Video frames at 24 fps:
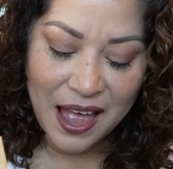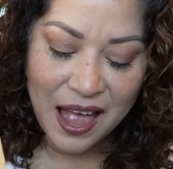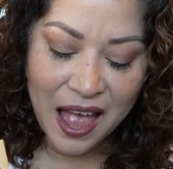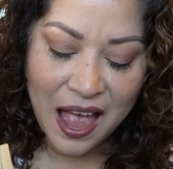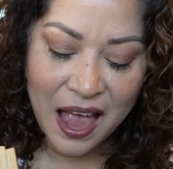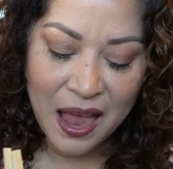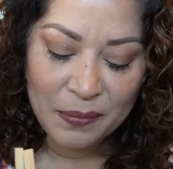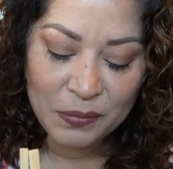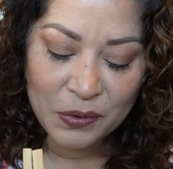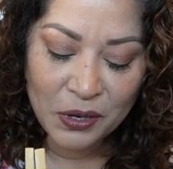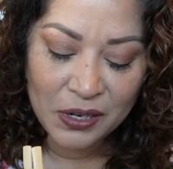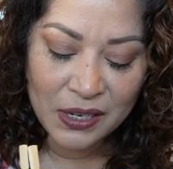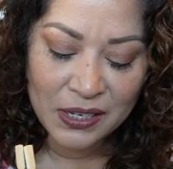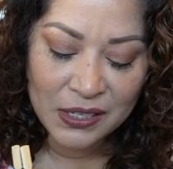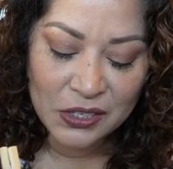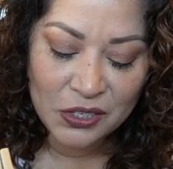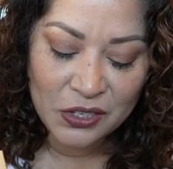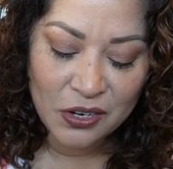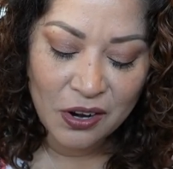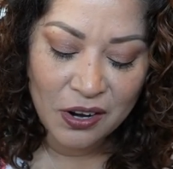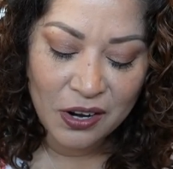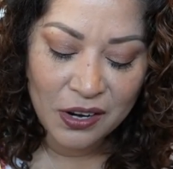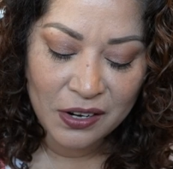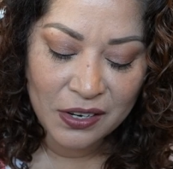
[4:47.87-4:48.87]
I'm gonna
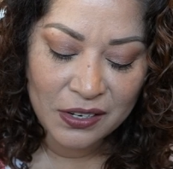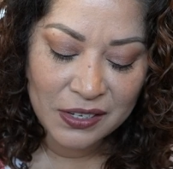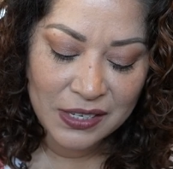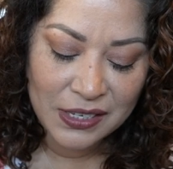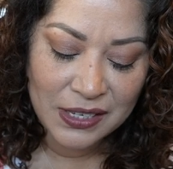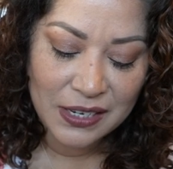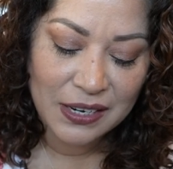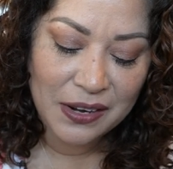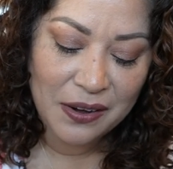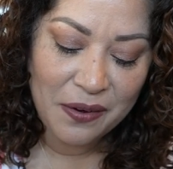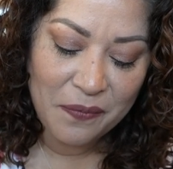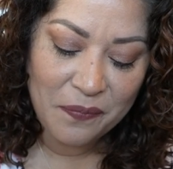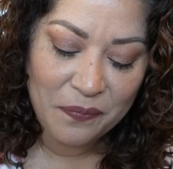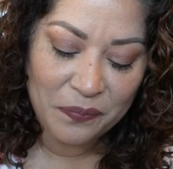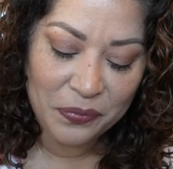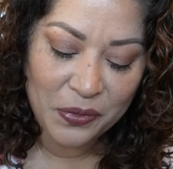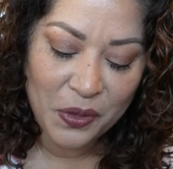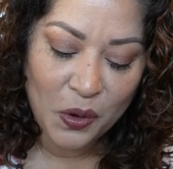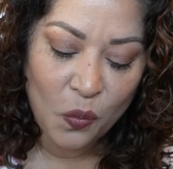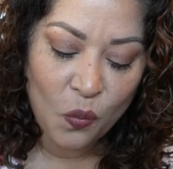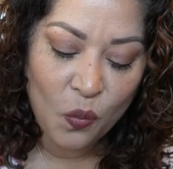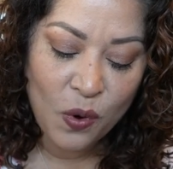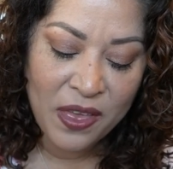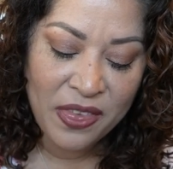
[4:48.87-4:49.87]
start
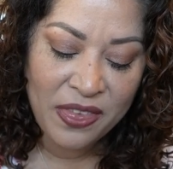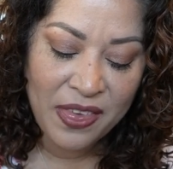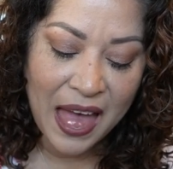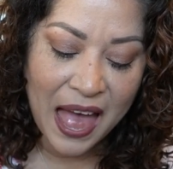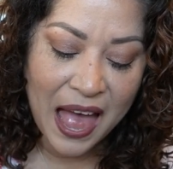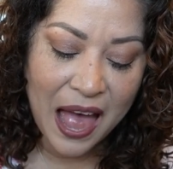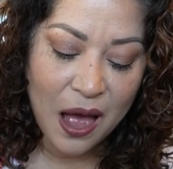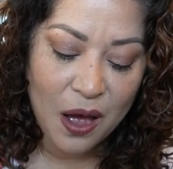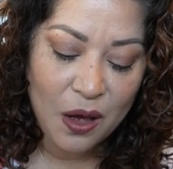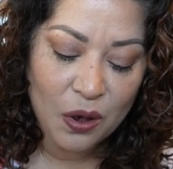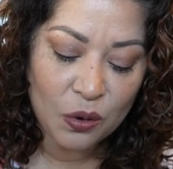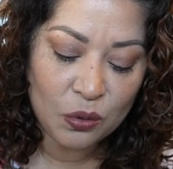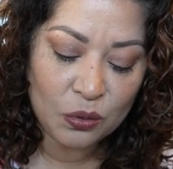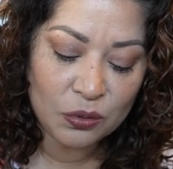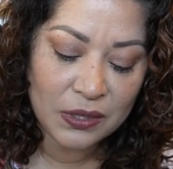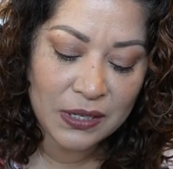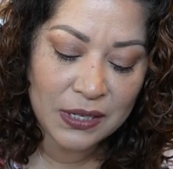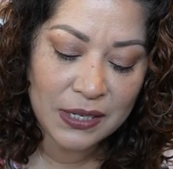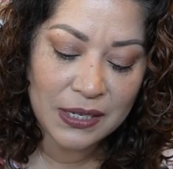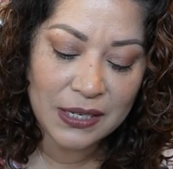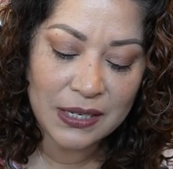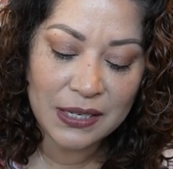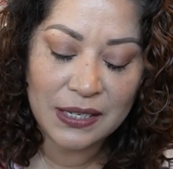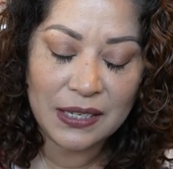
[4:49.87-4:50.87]
without
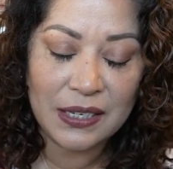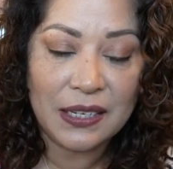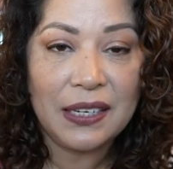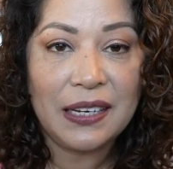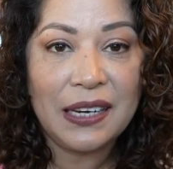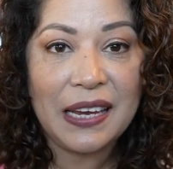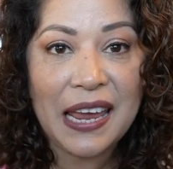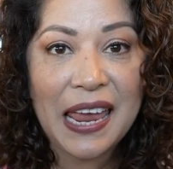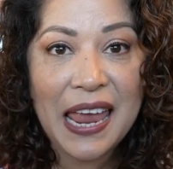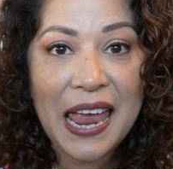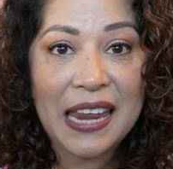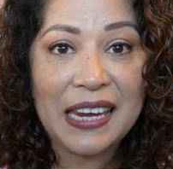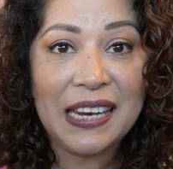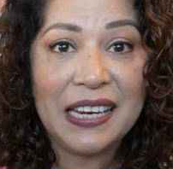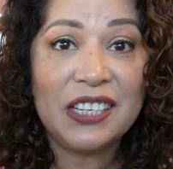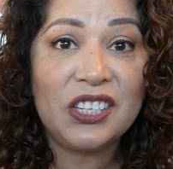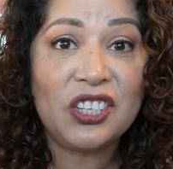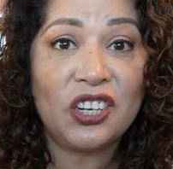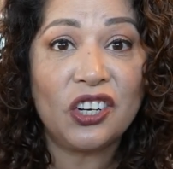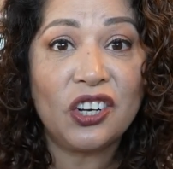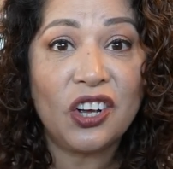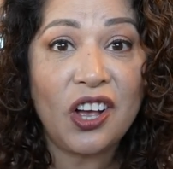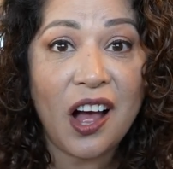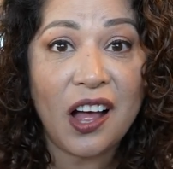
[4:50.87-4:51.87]
any
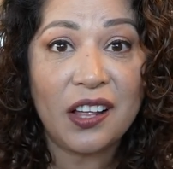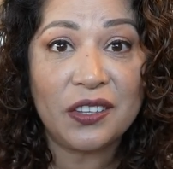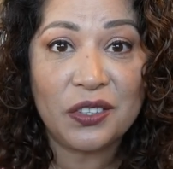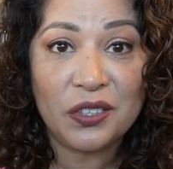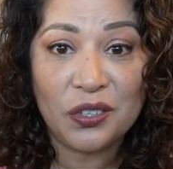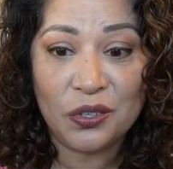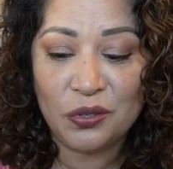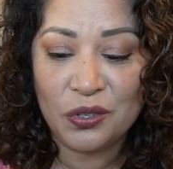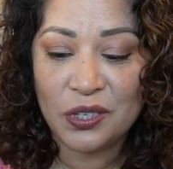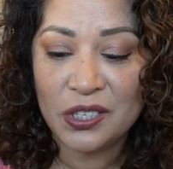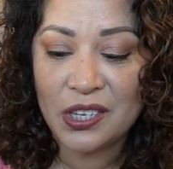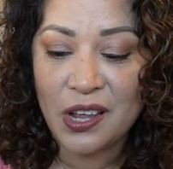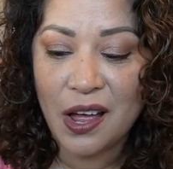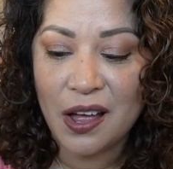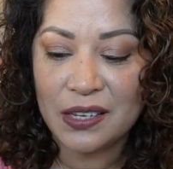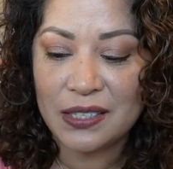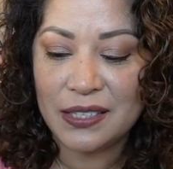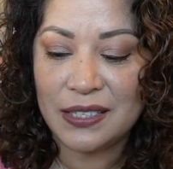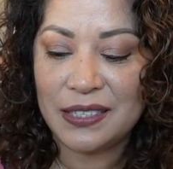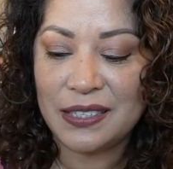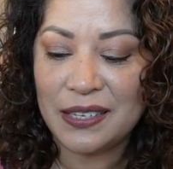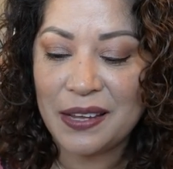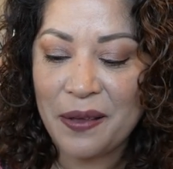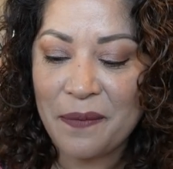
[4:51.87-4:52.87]
tonkatsu
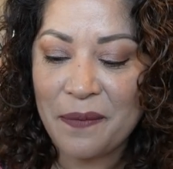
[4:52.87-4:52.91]
sauce.